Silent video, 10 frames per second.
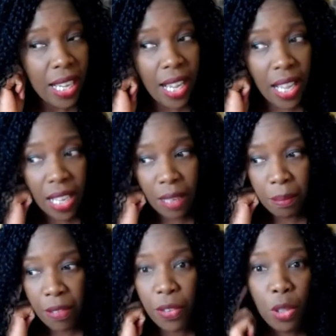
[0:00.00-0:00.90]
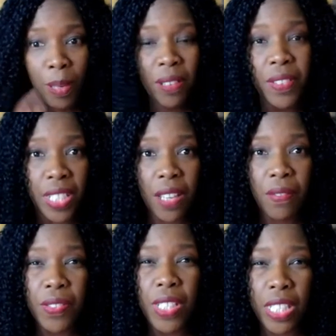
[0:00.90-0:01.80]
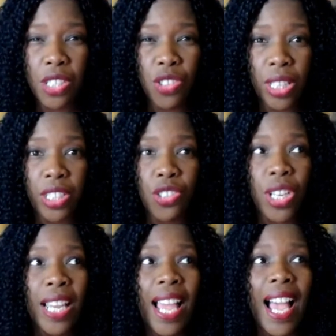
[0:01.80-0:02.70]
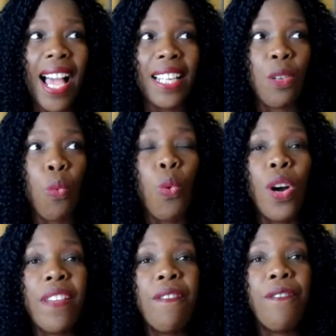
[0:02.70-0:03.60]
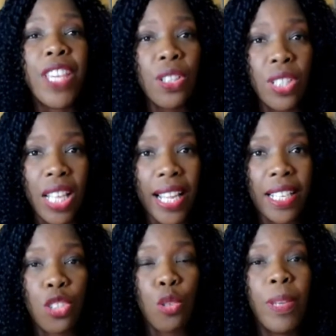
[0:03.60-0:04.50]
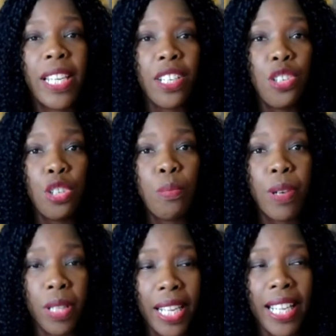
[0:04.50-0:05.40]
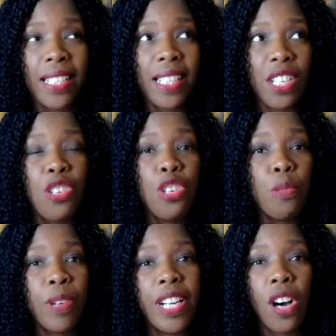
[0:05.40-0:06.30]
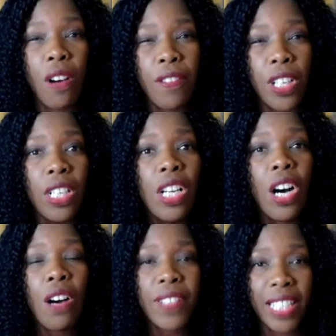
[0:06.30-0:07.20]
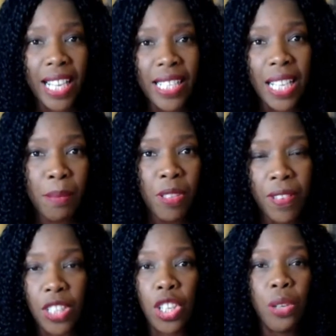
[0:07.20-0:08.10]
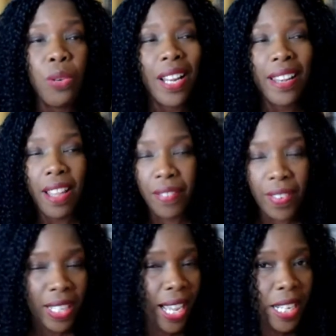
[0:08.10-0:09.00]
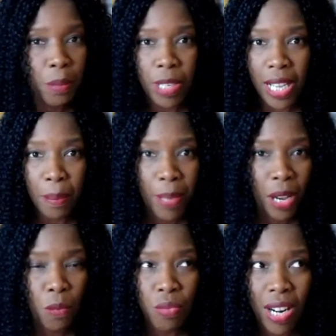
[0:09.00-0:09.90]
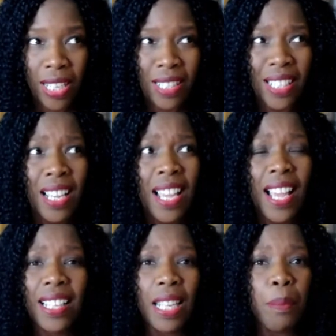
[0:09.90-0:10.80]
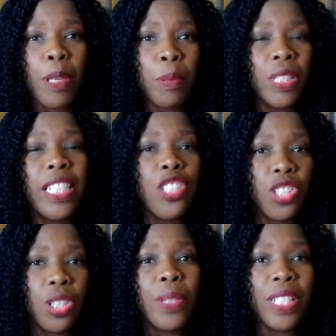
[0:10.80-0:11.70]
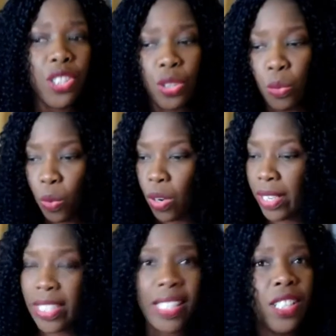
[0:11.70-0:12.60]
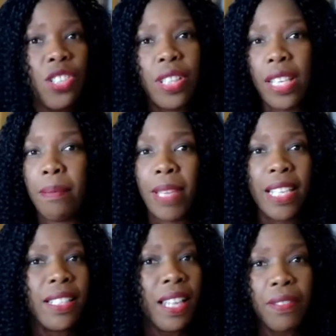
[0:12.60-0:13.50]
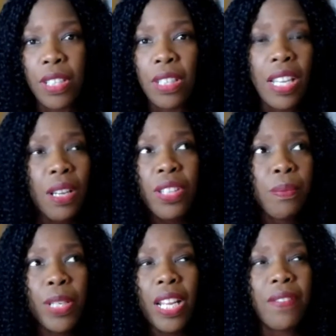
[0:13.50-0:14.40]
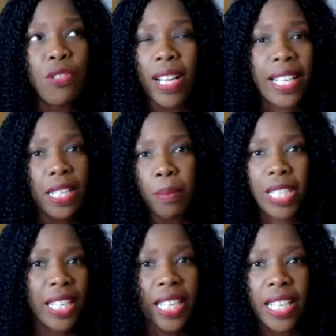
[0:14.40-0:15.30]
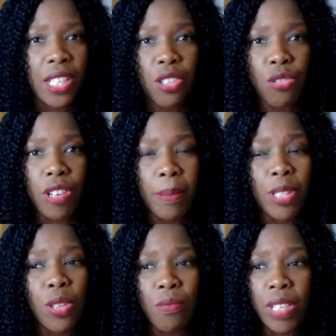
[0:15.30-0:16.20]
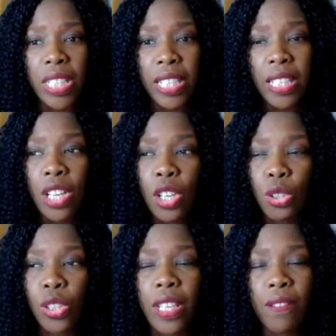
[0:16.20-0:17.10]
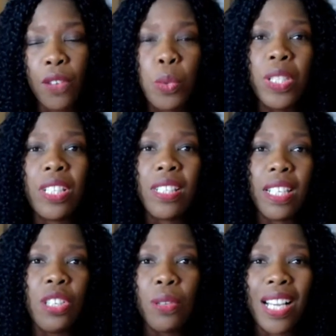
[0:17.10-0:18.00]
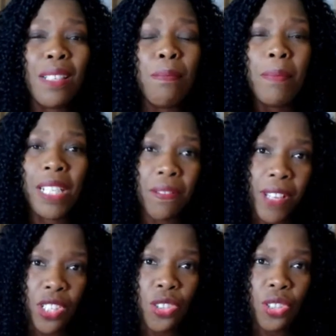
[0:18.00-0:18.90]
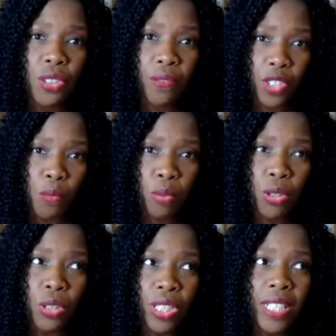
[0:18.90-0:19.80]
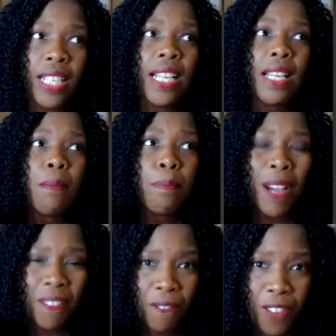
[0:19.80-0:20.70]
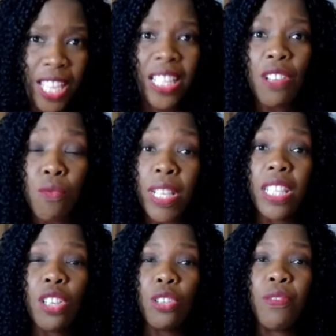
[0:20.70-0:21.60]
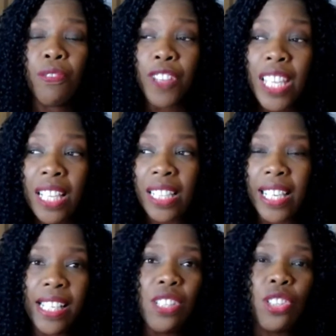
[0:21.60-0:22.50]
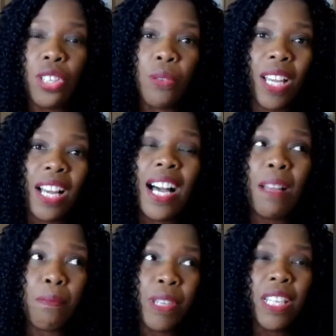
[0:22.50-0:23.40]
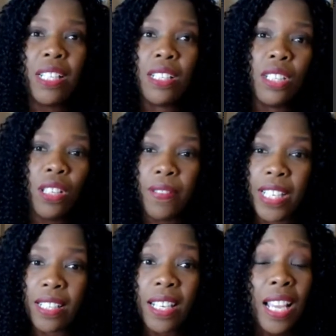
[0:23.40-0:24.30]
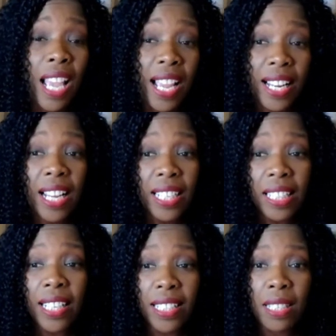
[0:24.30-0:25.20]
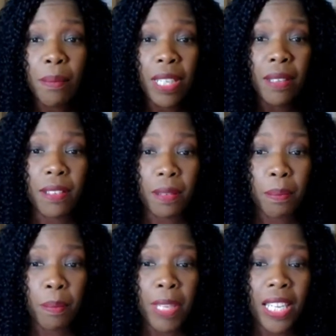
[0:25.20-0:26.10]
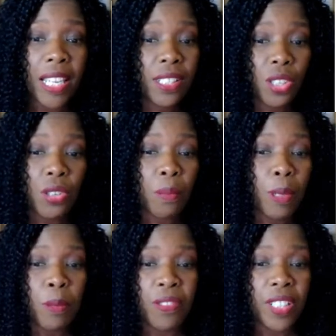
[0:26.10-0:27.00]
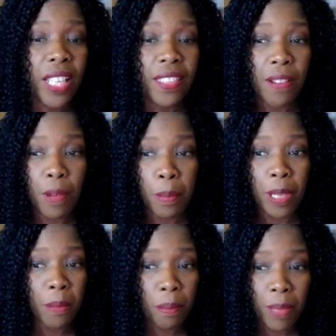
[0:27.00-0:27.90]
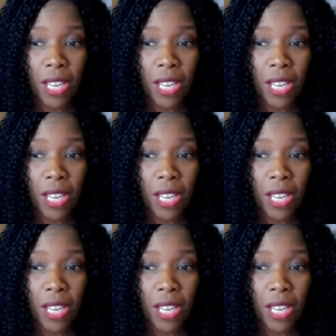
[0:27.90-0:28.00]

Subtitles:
for the Bank 50K in 50 Days Challenge, and what it feels like to make a no-brainer offer 10 times the value, never let anybody be outpriced, and let people lead you into what decision they make. We never drag anybody kicking and screaming. So I'm really looking forward to seeing you guys manifest your vision board by feeling really good, feeling into that and being in service. And I like to make it so that people feel like they're ripping me